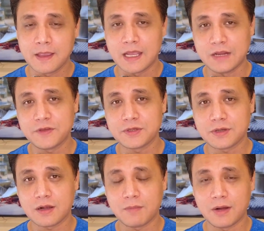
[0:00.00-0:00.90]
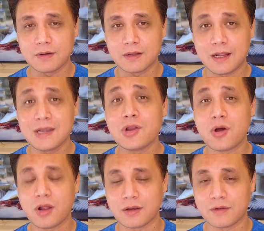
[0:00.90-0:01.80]
And if you talk about a
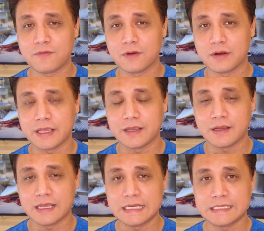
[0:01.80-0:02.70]
non-full array LED,